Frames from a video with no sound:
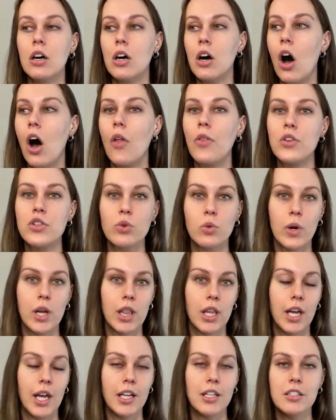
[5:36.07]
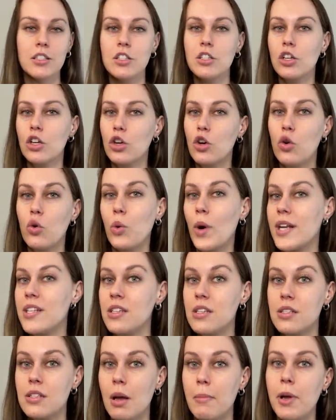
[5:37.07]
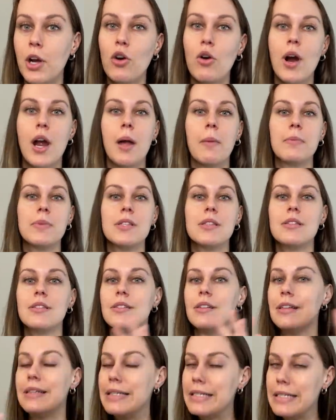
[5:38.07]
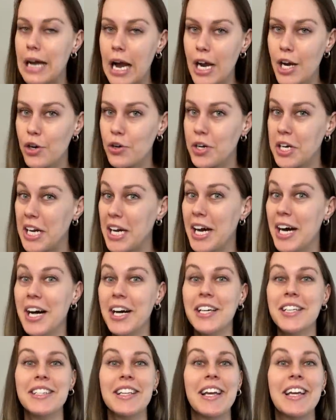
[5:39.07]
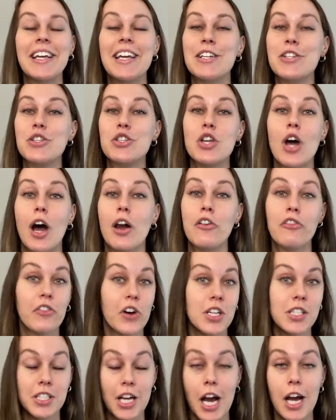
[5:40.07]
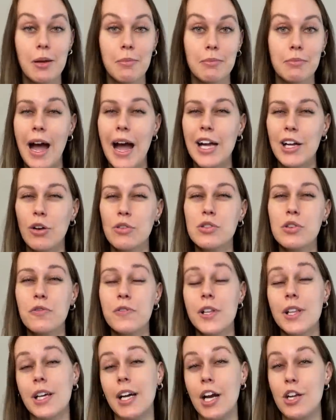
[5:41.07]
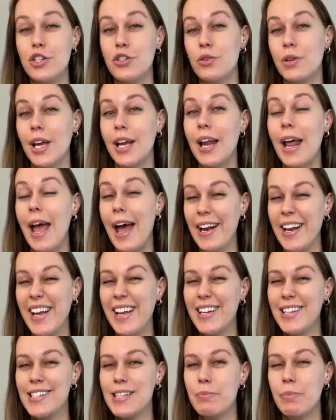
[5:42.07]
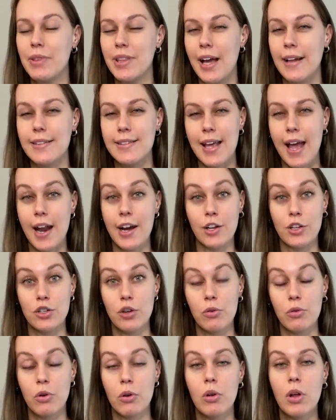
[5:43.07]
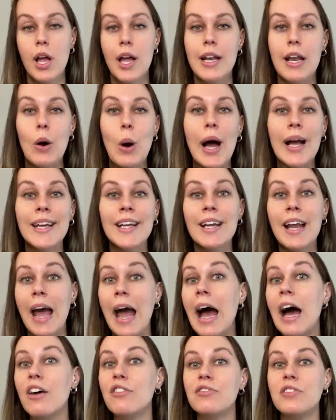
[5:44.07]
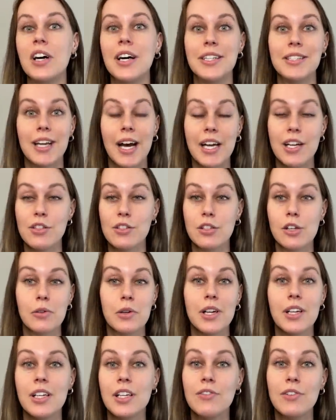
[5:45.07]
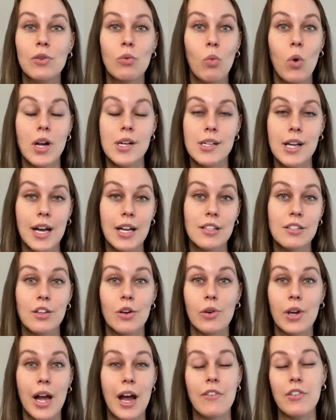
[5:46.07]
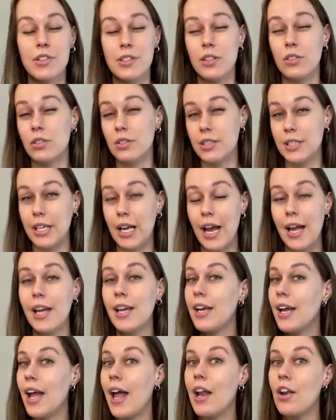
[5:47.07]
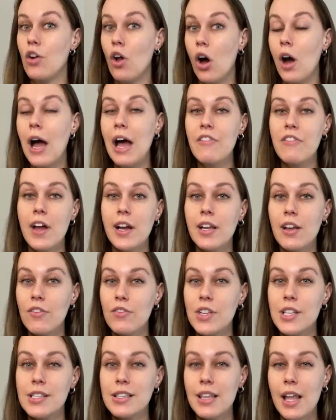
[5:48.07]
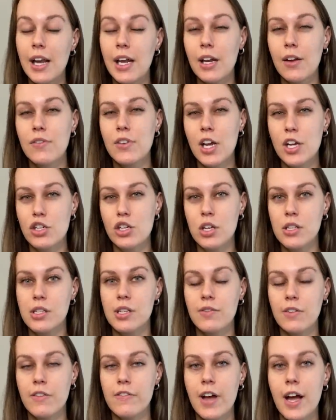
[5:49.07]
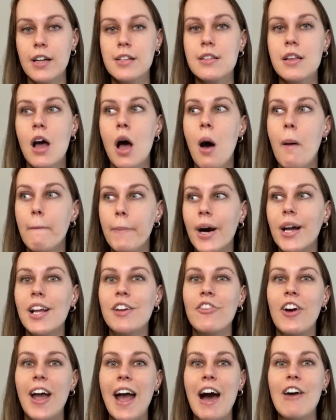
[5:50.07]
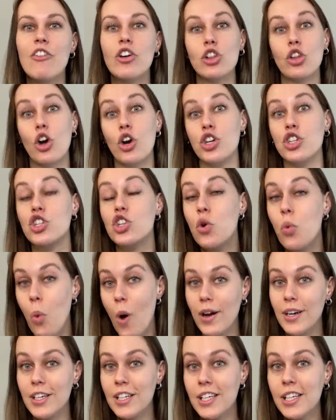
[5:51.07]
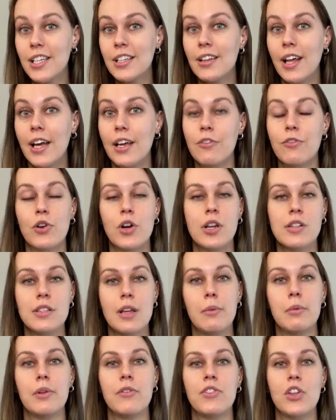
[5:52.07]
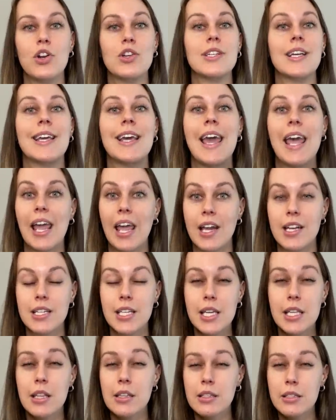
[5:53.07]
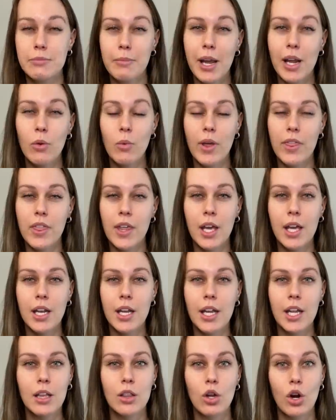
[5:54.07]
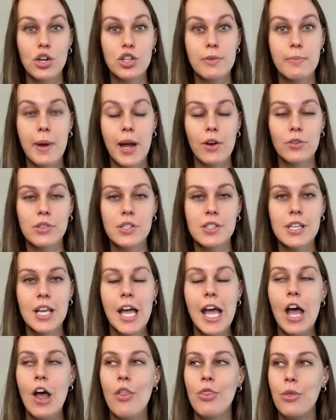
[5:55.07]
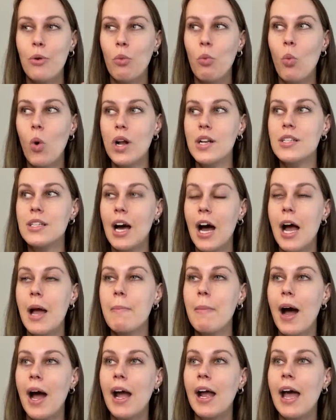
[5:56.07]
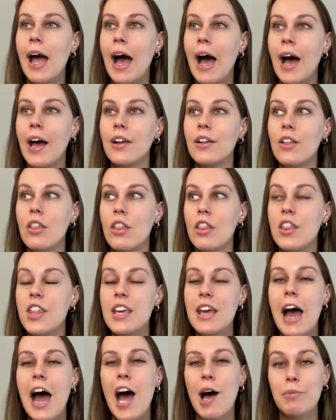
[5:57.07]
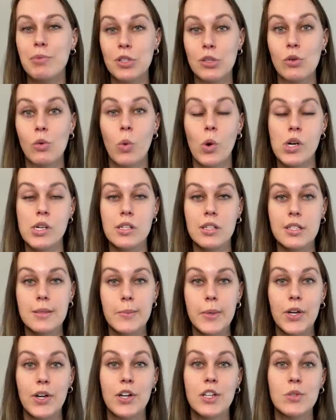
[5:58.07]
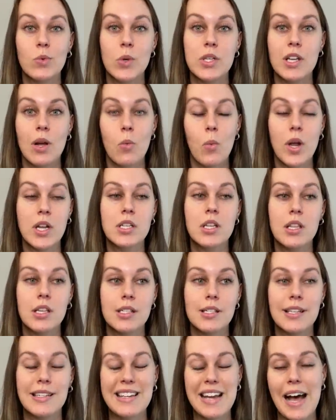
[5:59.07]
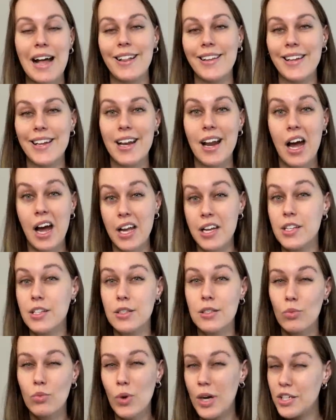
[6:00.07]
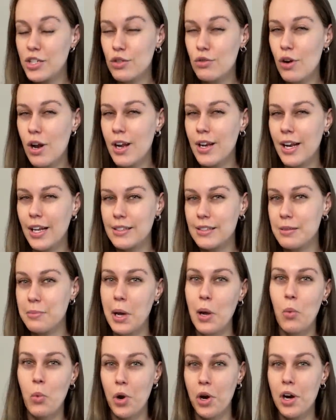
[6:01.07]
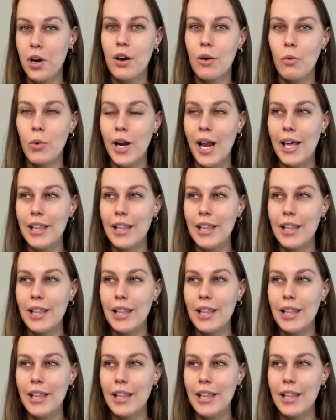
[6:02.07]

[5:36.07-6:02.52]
on the toilet, crazy stomach cramps, diarrhea, like it's not a fun time. I also feel like I do get headaches, but that's anecdotal. Now I can have a diet soda, even one diet soda every single day and not have any of these negative digestive effects. But if I have a large quantity, like for example, if there's a candy that's made with it in large amounts, the one time I had the absolute worst experience was I went to this Italian ice restaurant next to my work when I